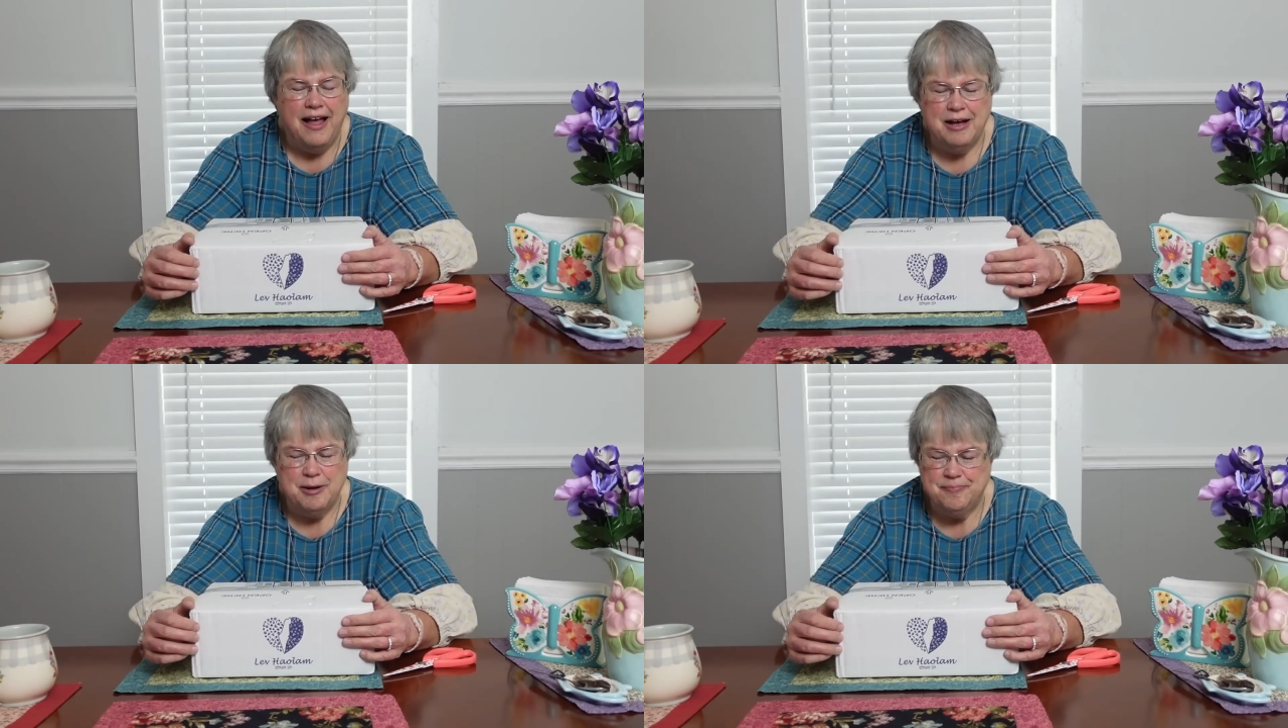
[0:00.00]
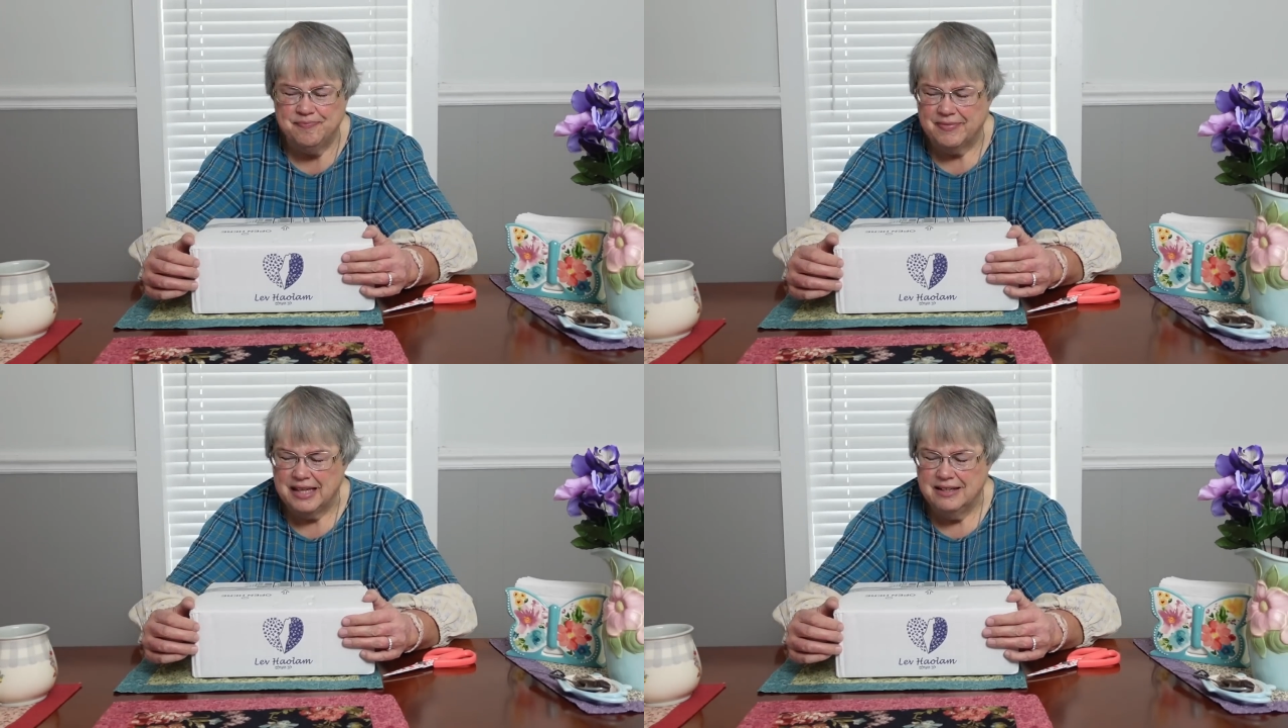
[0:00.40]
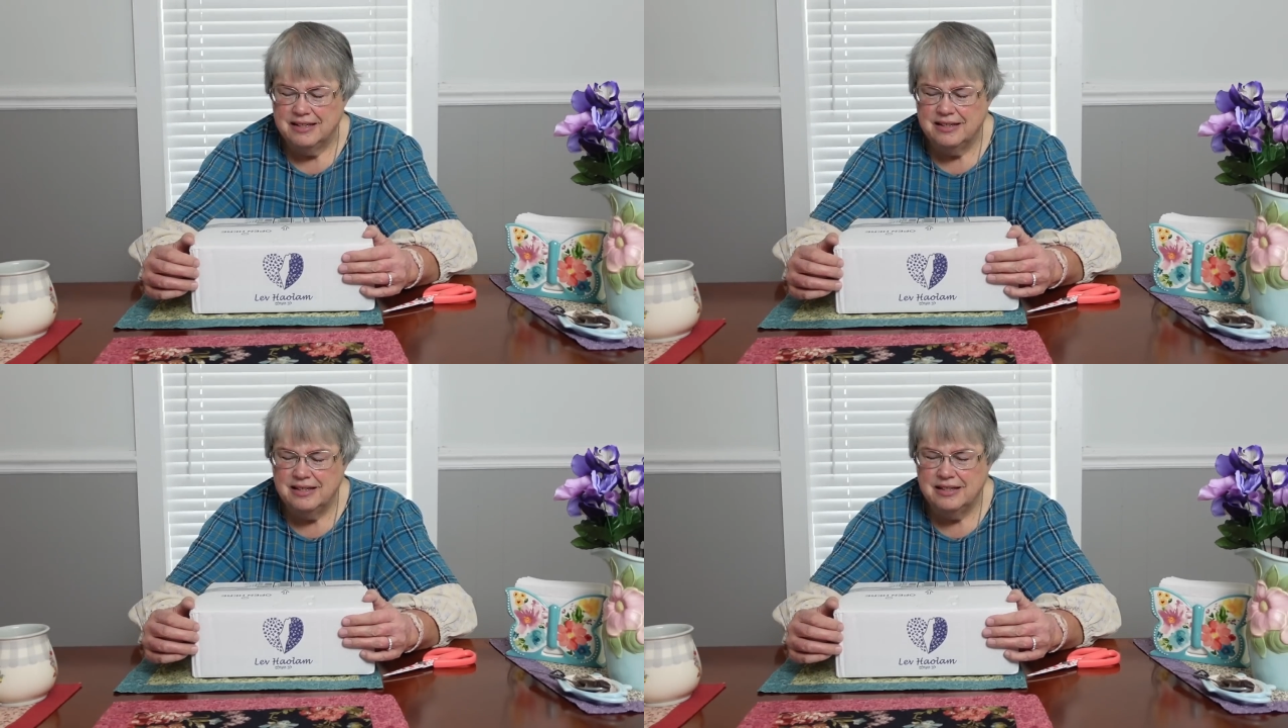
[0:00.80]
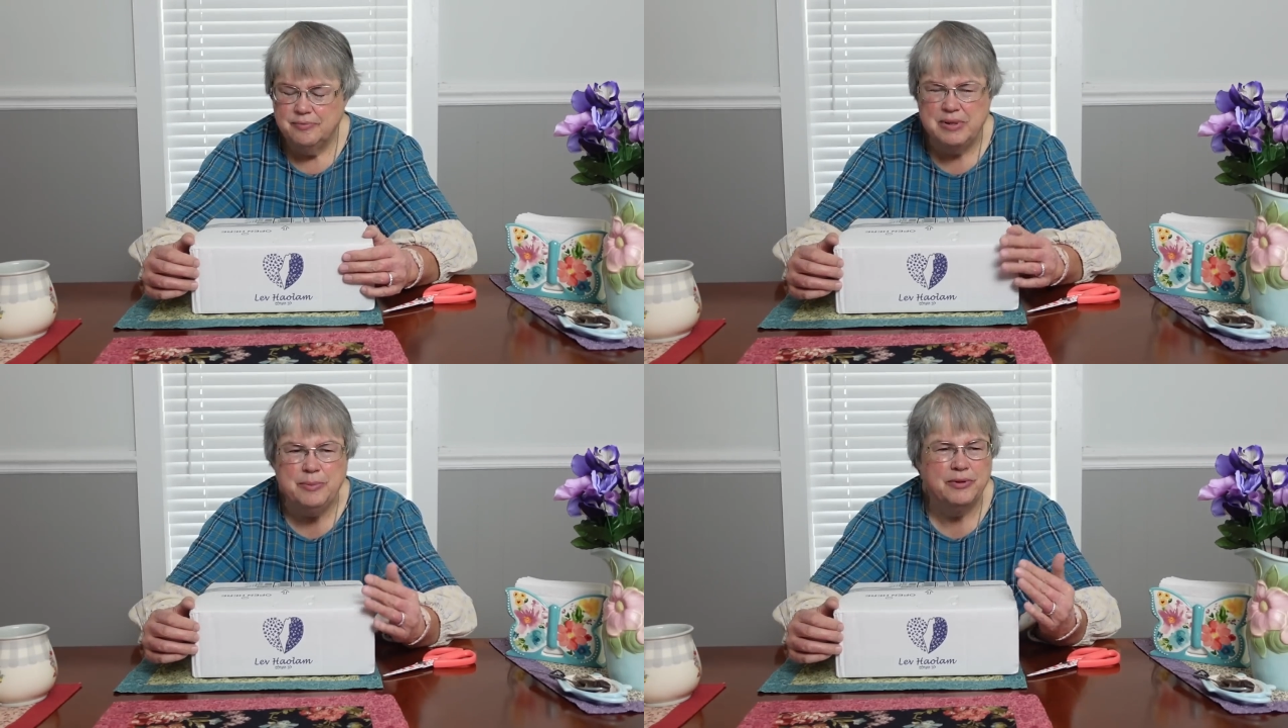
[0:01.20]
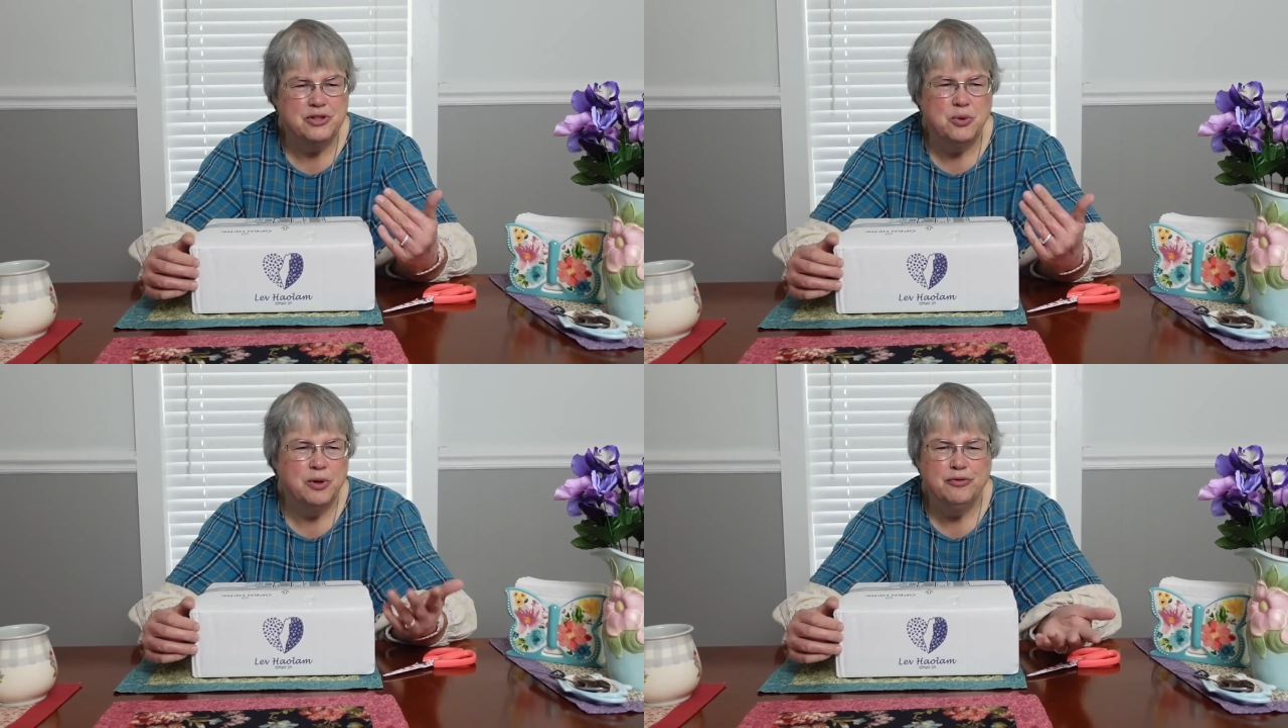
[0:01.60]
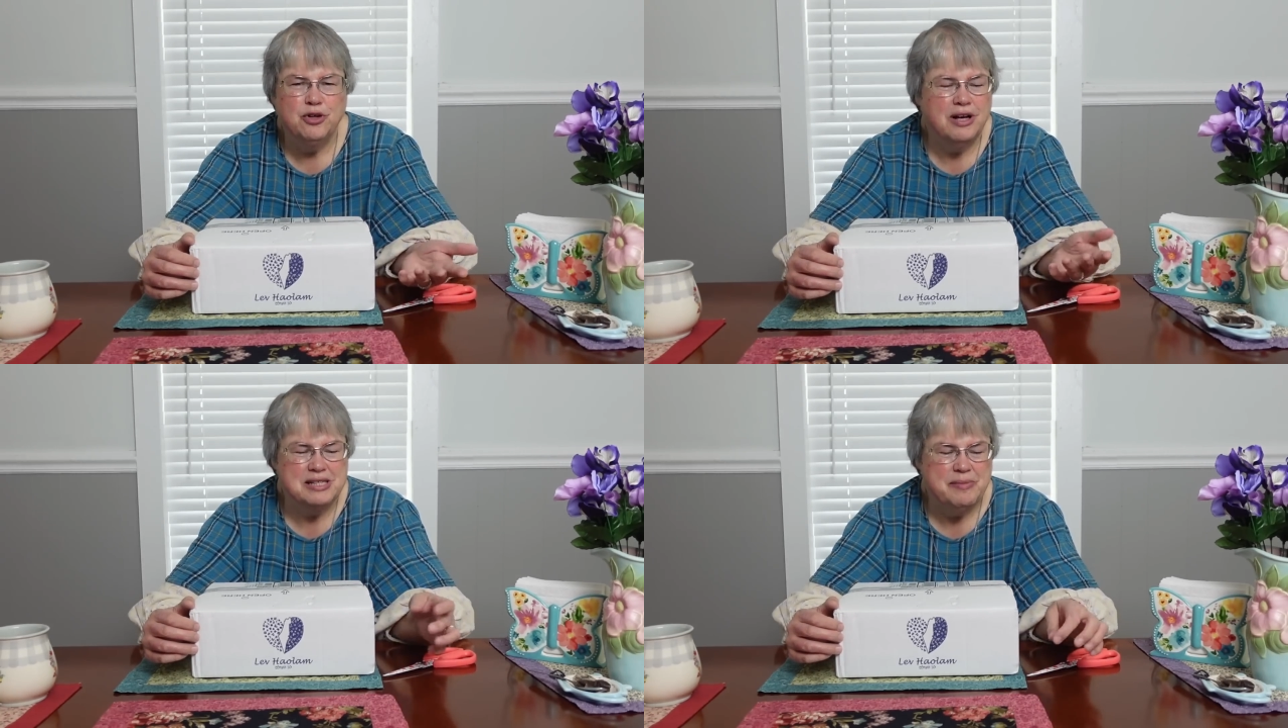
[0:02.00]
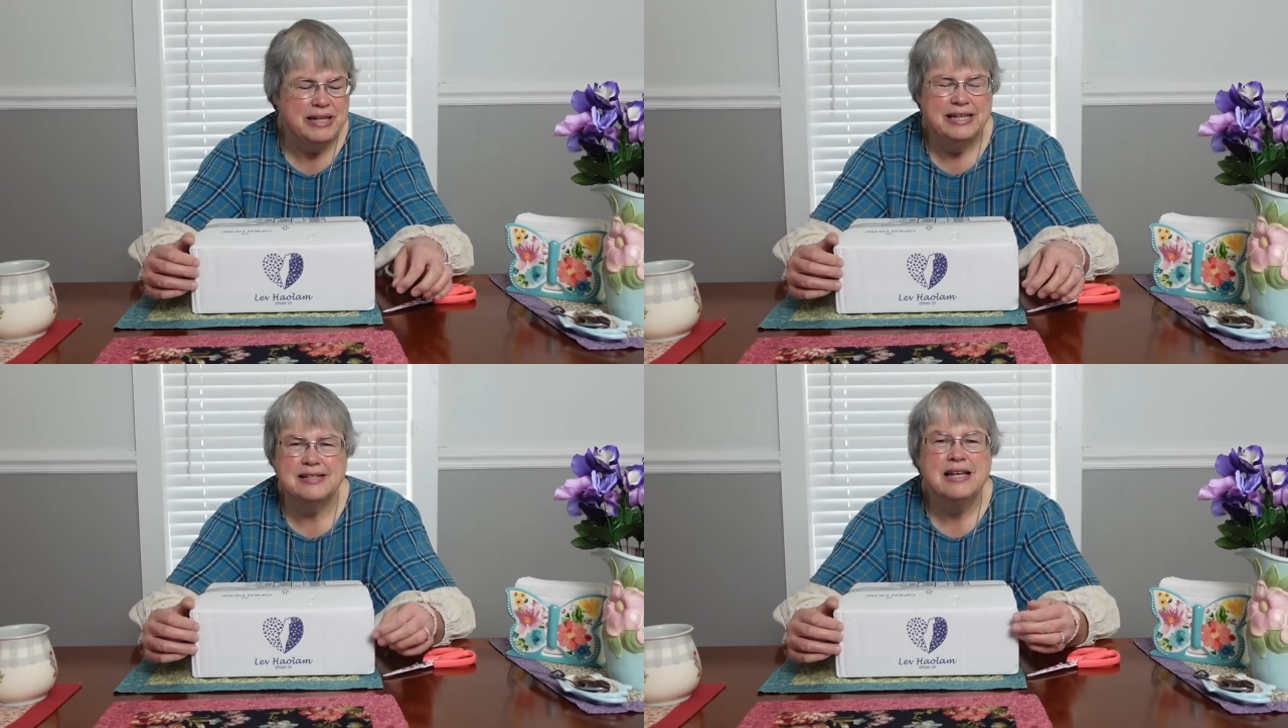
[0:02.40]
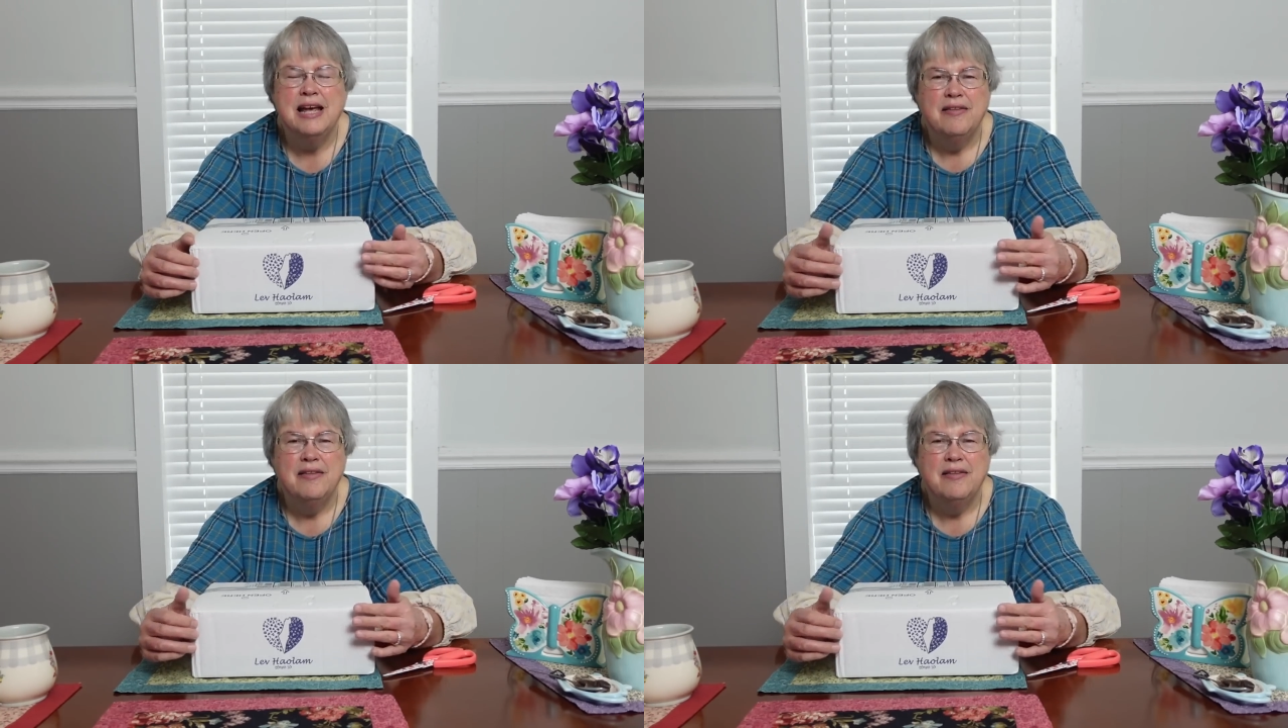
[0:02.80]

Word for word: um, people that do wonderful cosmetics.